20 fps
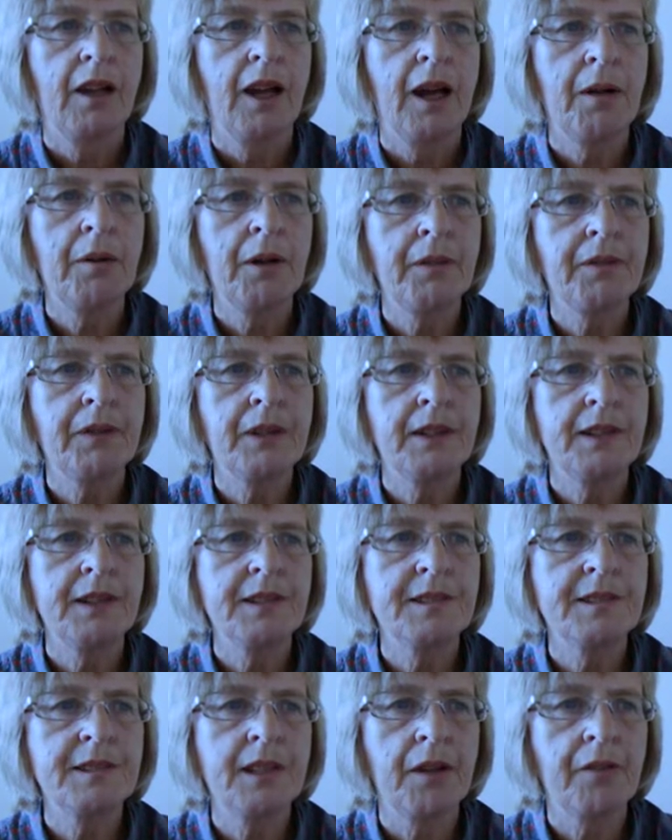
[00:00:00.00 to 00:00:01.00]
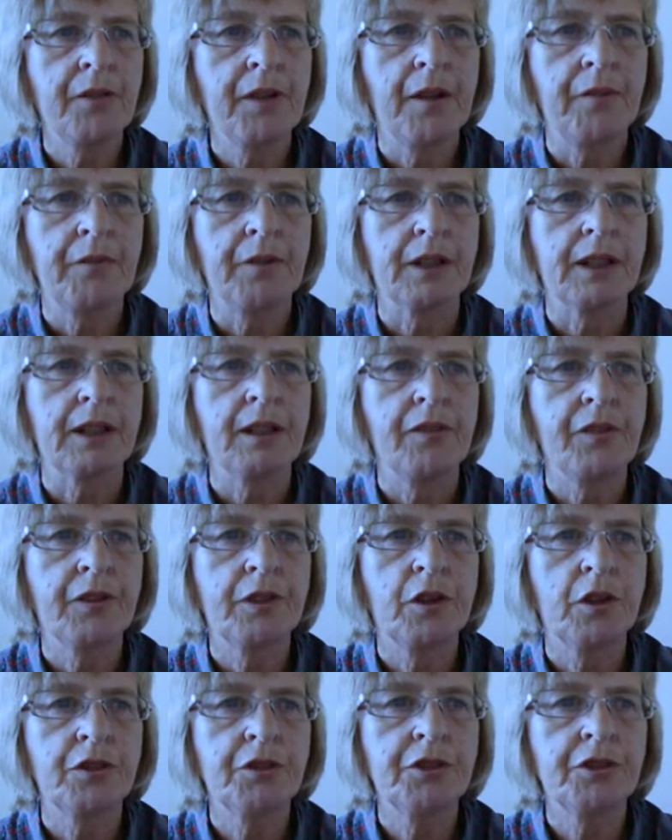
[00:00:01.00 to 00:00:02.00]
However, in South Africa, the
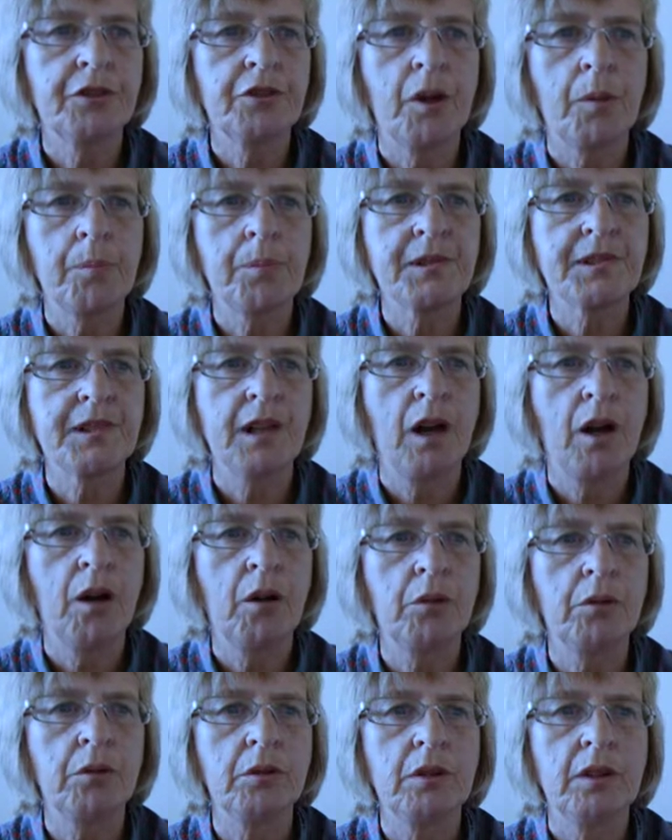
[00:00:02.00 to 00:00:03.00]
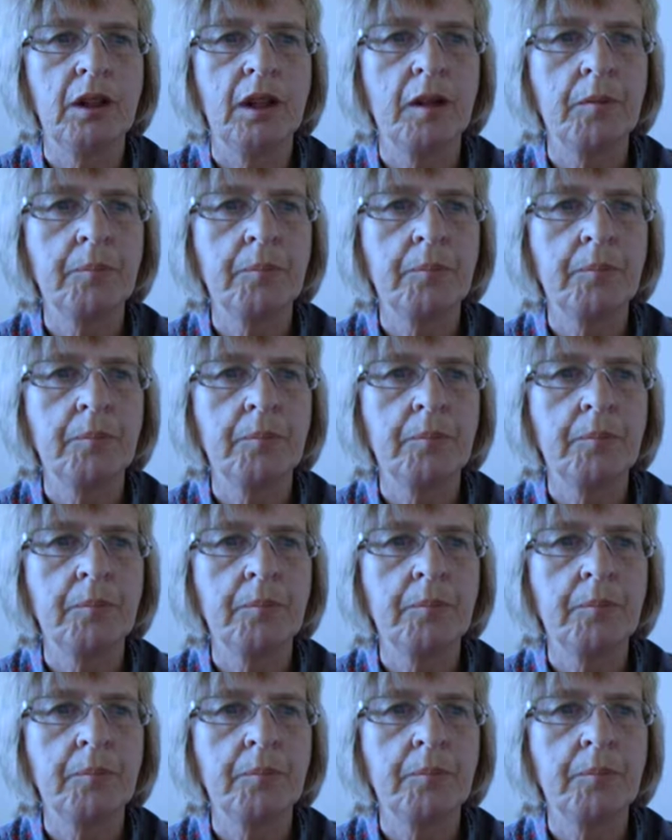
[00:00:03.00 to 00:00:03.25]
cotton crop as a whole,